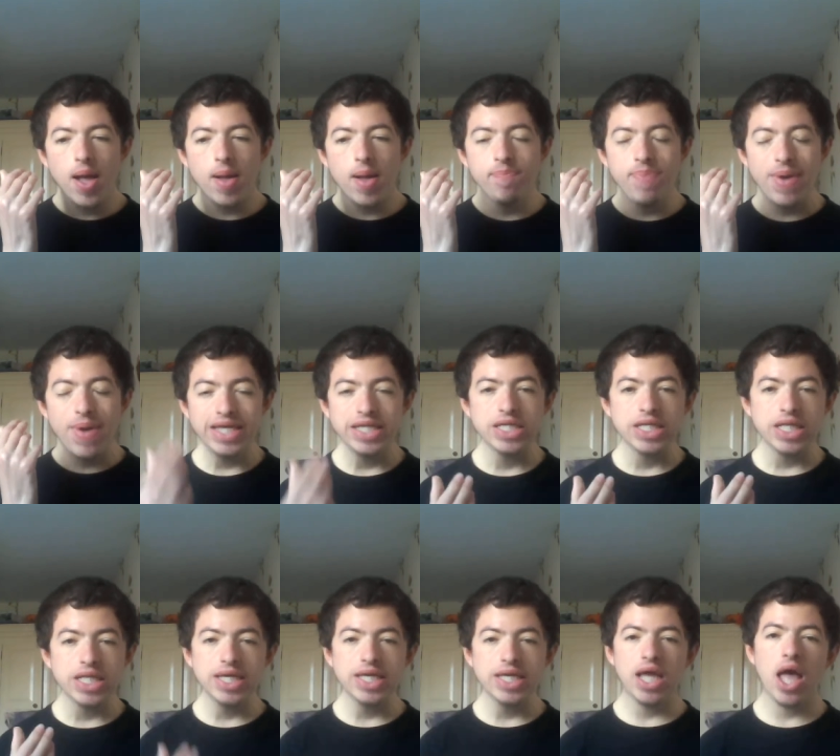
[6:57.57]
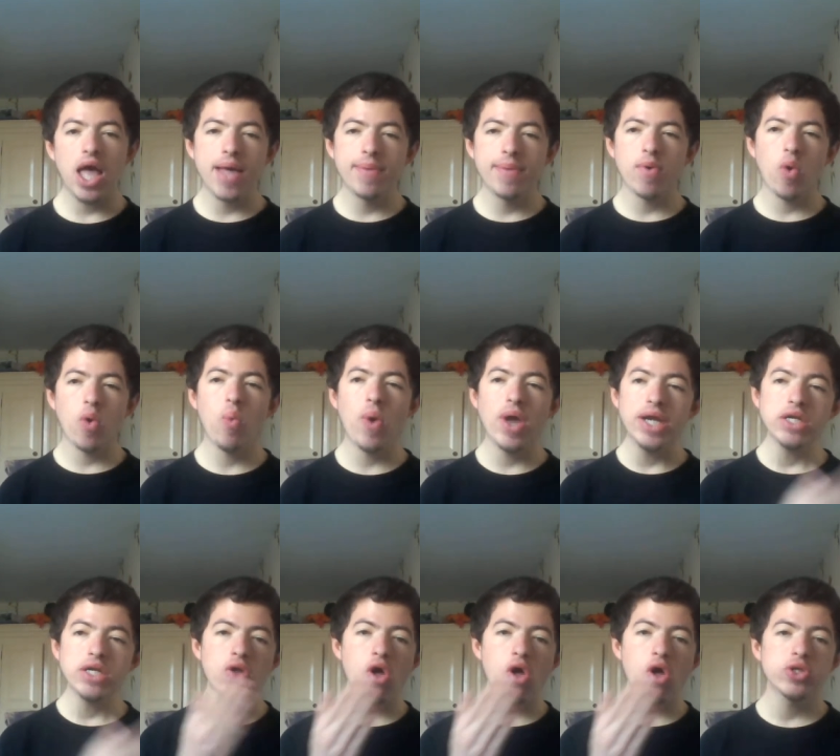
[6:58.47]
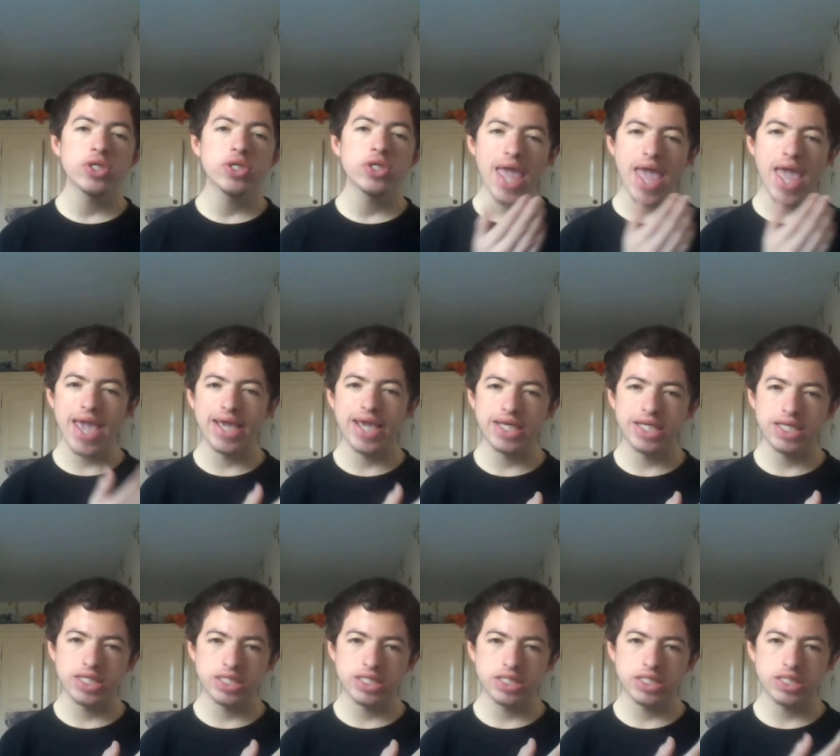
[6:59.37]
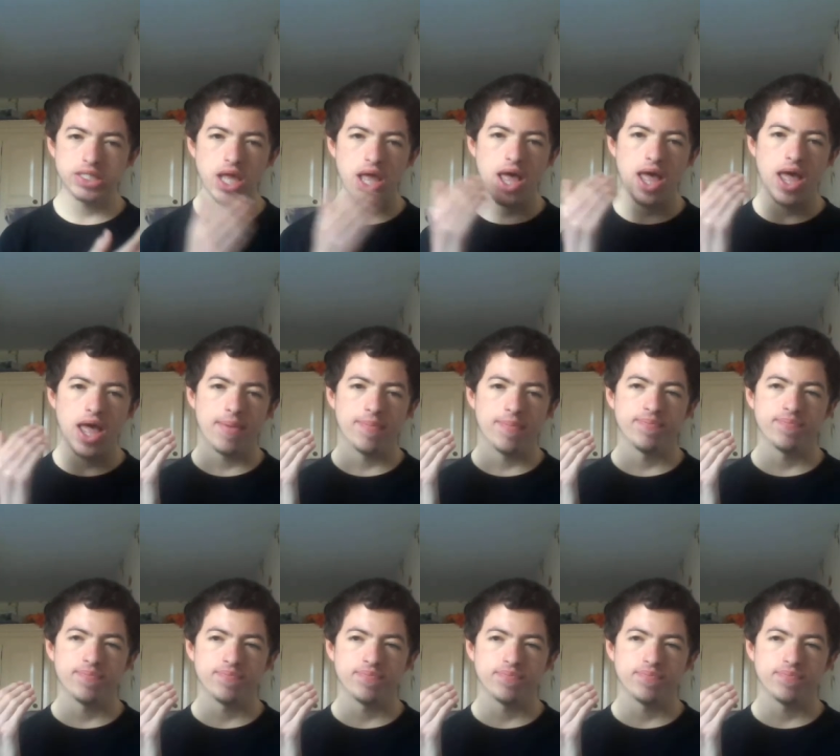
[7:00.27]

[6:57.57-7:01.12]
Basically, um, when Colton Haynes um,